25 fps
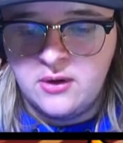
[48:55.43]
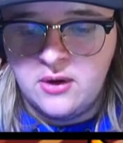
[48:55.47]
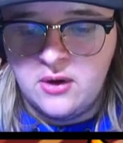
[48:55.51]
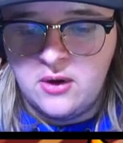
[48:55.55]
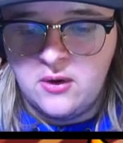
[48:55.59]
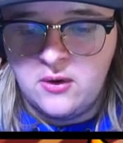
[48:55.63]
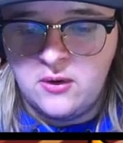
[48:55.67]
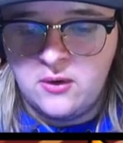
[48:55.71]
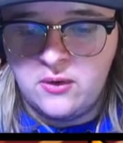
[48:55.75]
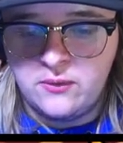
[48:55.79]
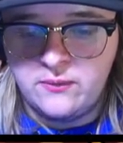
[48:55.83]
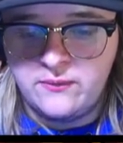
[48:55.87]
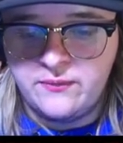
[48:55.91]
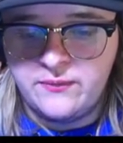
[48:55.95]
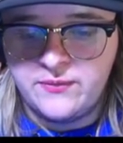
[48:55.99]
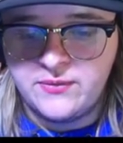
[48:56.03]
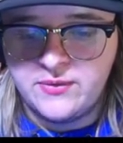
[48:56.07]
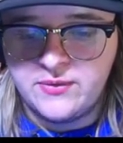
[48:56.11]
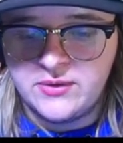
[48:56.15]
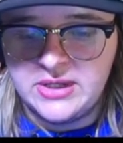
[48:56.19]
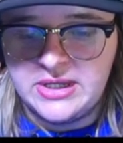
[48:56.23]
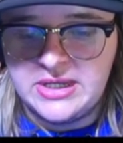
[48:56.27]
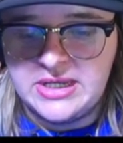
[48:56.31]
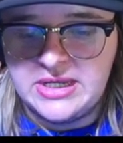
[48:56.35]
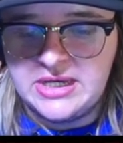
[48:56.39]

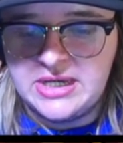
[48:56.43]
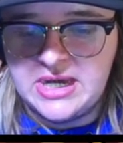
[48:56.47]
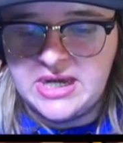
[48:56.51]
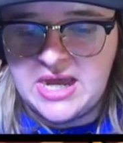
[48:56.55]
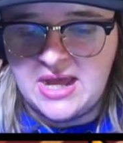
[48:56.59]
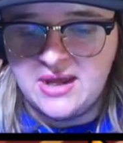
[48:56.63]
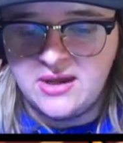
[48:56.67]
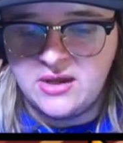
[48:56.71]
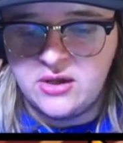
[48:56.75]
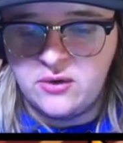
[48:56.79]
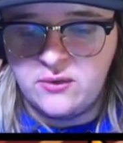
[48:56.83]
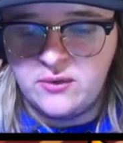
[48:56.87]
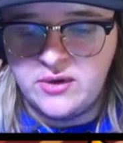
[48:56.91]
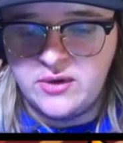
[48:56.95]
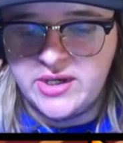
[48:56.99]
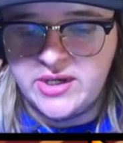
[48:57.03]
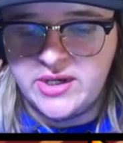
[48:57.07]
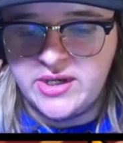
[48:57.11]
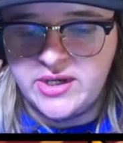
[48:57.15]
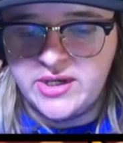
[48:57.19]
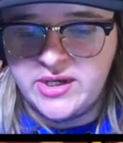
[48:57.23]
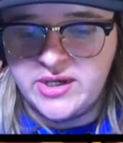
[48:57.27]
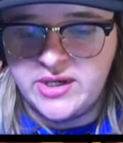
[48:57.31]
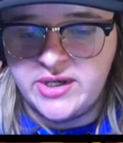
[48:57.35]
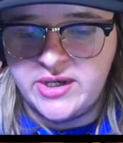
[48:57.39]
Hopefully not go
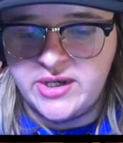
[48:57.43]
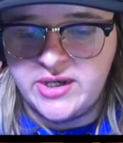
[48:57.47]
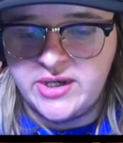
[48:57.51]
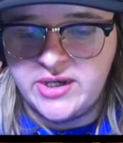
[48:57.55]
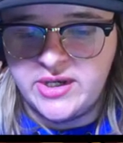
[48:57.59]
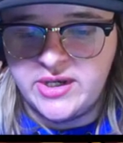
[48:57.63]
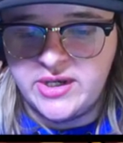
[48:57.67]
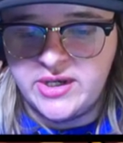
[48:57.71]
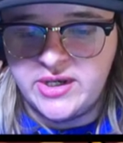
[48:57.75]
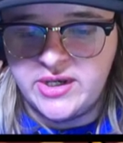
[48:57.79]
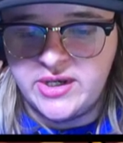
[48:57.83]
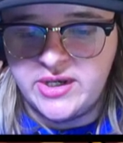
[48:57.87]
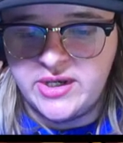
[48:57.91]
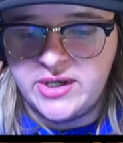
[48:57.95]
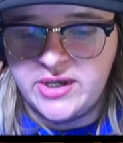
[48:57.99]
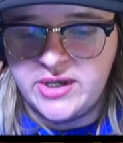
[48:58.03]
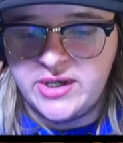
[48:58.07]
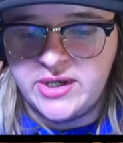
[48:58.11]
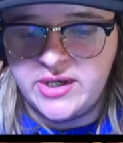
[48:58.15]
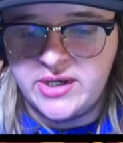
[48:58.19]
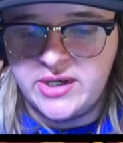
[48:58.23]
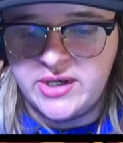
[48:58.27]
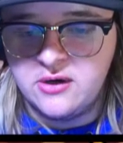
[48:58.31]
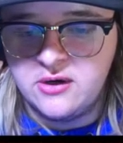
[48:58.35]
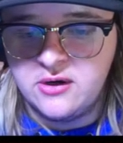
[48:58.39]
into the electricity
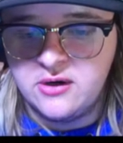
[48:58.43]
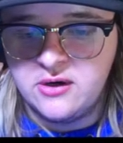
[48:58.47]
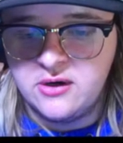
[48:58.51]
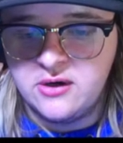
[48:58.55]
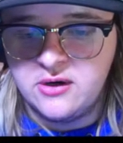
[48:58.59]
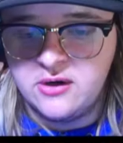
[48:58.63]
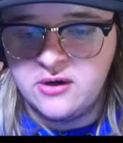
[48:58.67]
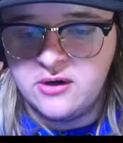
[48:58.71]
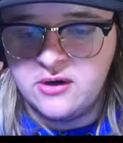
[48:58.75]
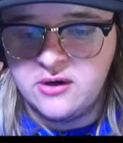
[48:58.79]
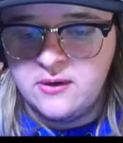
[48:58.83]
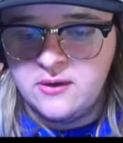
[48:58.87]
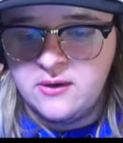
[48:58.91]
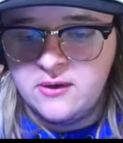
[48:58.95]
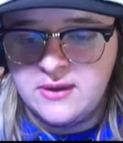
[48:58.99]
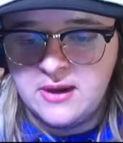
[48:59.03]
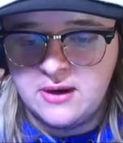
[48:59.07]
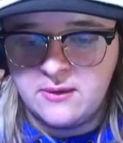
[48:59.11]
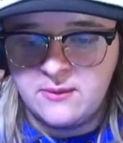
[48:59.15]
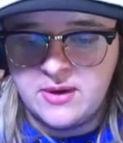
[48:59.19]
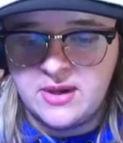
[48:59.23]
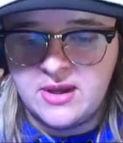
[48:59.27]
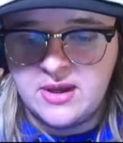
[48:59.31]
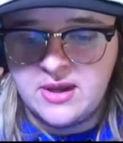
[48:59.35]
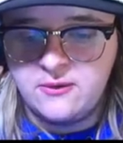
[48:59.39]
here.
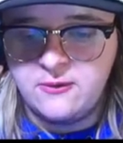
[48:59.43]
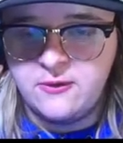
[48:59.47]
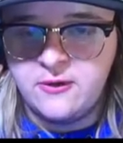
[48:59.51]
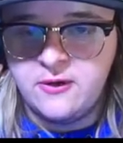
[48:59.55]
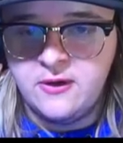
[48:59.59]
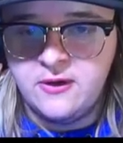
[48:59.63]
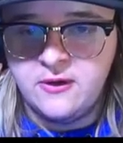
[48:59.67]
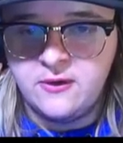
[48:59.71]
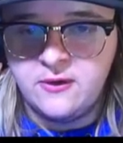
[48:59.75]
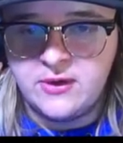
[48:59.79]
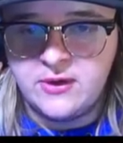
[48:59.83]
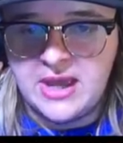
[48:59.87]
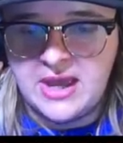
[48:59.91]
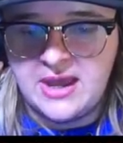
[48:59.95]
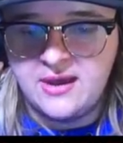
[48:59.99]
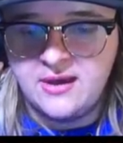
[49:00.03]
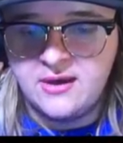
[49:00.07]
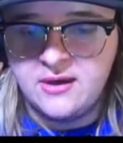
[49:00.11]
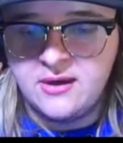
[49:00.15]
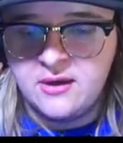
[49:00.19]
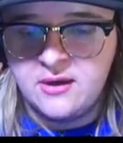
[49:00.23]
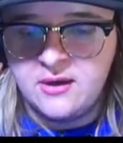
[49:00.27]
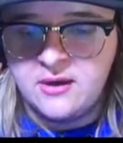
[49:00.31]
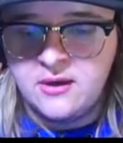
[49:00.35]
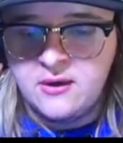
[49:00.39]
There we go.
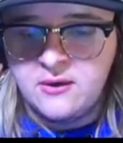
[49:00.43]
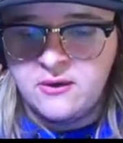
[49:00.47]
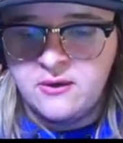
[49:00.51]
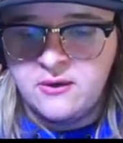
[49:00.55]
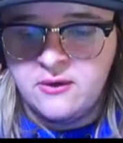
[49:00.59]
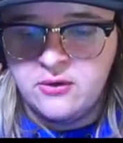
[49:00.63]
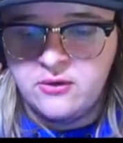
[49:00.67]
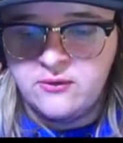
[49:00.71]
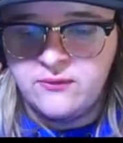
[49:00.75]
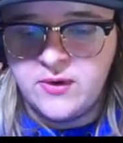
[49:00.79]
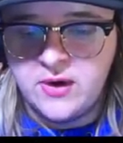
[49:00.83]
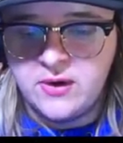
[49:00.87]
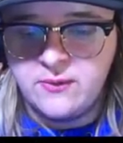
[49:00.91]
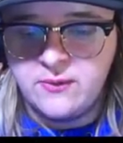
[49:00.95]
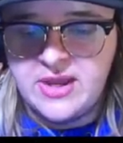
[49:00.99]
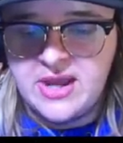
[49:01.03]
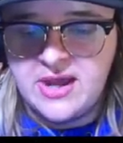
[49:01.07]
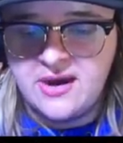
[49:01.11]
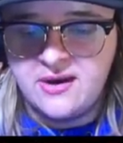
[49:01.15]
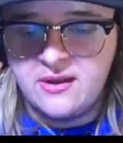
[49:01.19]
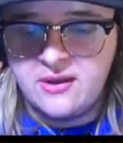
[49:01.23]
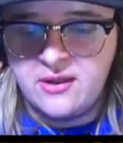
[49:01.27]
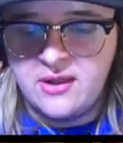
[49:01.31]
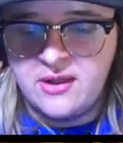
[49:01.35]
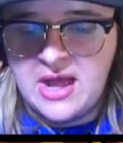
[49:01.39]
Okay. So far we
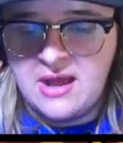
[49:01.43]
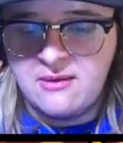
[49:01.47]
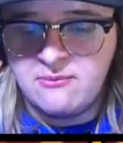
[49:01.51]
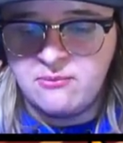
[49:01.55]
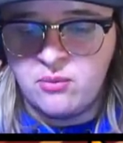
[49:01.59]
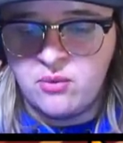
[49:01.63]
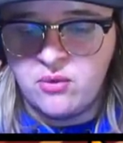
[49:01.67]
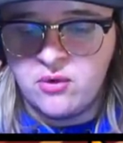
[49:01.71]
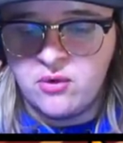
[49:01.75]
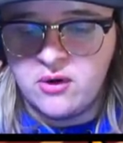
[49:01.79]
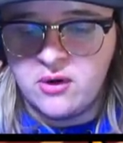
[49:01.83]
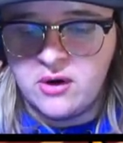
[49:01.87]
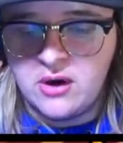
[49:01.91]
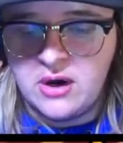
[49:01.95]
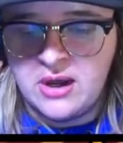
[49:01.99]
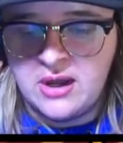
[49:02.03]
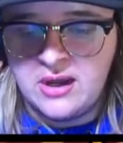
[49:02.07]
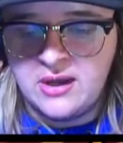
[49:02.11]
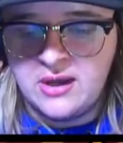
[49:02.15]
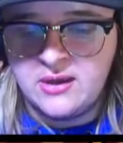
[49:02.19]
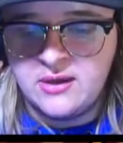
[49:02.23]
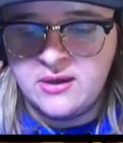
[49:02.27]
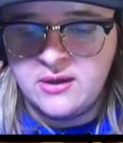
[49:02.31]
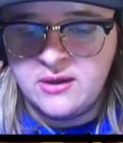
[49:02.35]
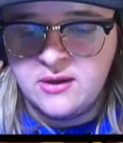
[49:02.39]
got a lot
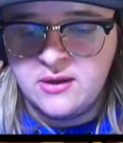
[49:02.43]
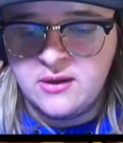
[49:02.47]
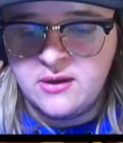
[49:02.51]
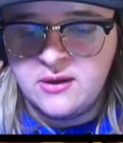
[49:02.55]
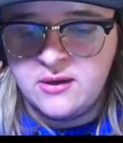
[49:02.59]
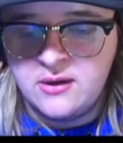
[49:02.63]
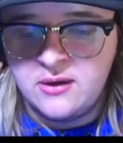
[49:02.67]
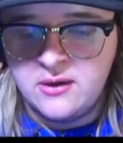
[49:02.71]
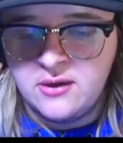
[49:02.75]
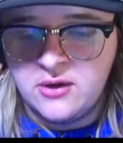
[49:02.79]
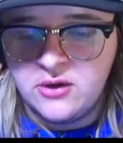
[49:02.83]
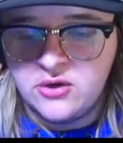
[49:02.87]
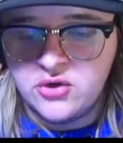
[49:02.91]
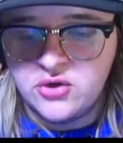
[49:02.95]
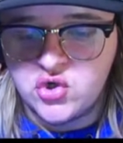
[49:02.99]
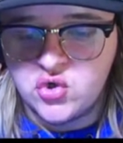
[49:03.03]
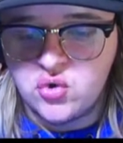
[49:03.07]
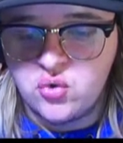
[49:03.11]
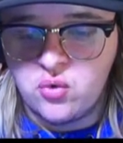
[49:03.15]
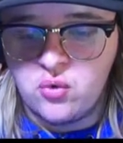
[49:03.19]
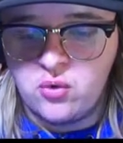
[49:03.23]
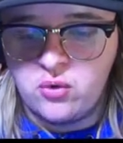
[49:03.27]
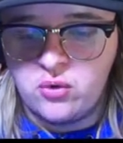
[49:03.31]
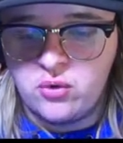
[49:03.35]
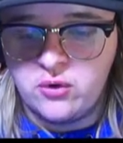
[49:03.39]
more,
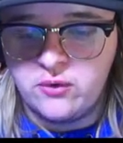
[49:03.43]
control